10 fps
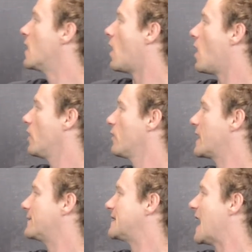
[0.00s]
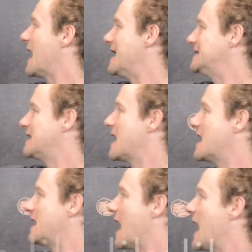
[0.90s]
all the way up to
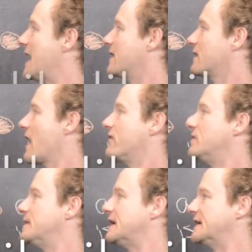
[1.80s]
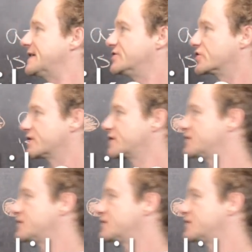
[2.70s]
A10, A11 be integers.